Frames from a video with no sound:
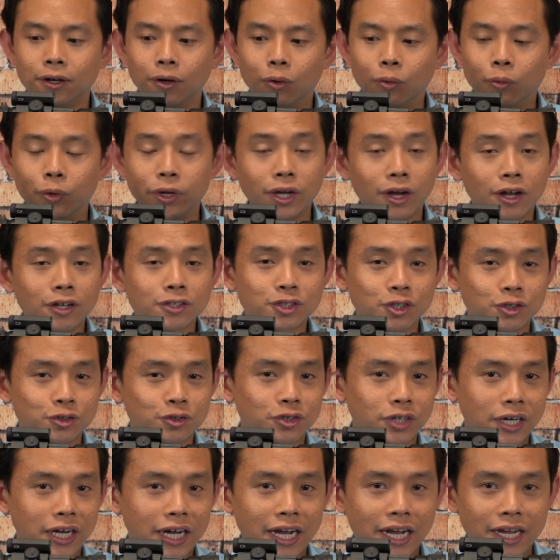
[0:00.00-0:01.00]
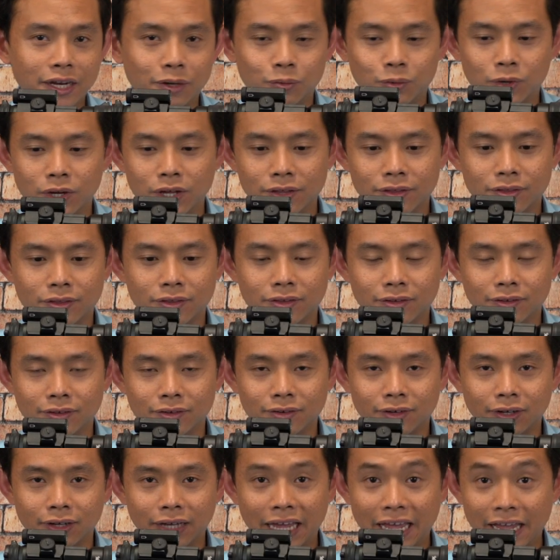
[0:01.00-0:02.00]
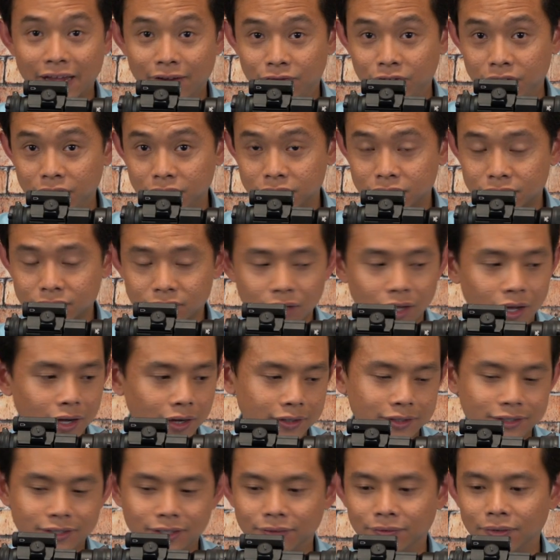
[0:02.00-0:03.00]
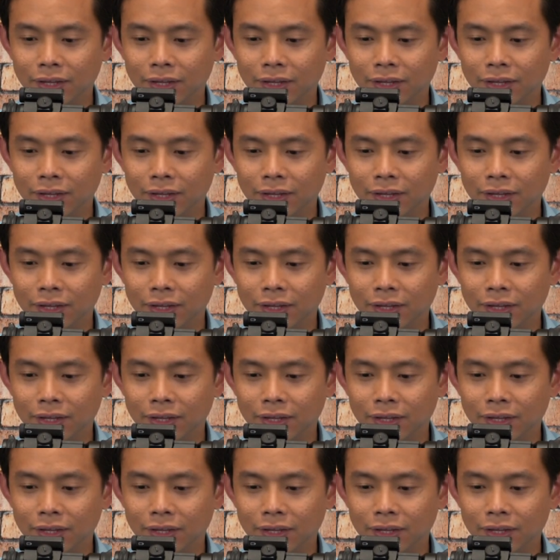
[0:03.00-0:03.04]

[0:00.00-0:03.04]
We also tried with heavy slugs.